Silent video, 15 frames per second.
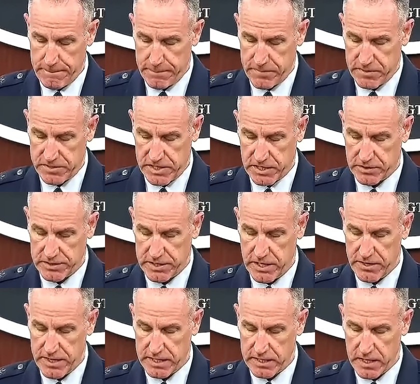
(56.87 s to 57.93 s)
The
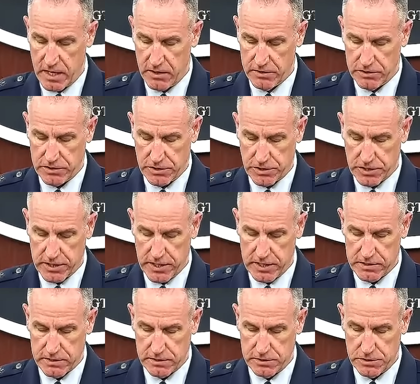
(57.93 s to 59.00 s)
Secretary acknowledged
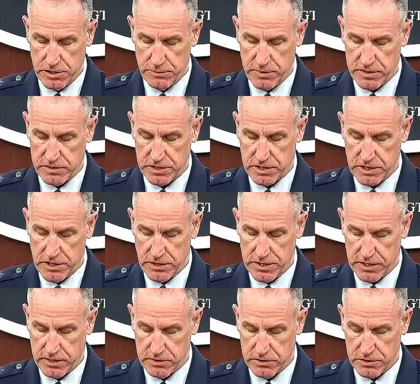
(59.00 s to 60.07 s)
Turkey's legitimate
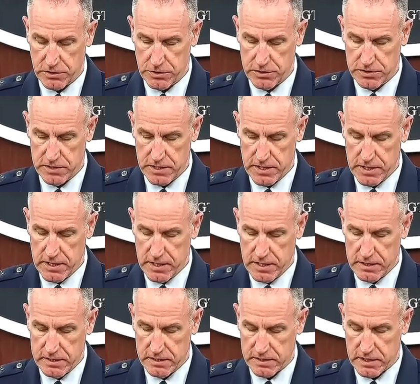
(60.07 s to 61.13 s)
security concerns,
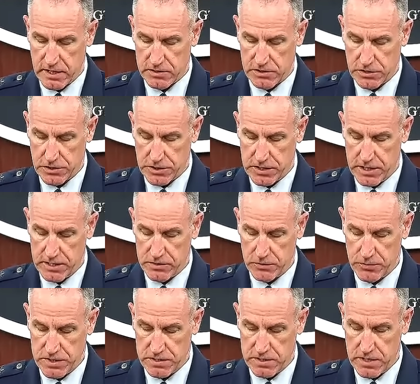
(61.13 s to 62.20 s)
discussed Turkey's
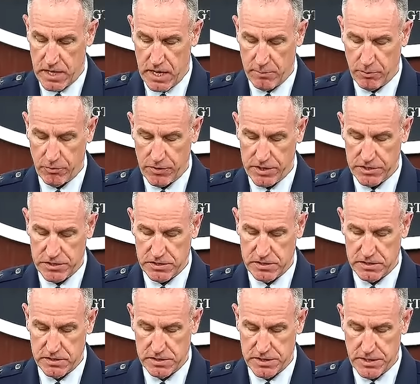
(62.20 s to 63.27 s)
recent
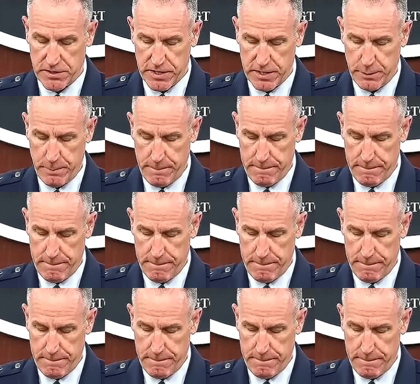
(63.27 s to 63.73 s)
operations in Syria,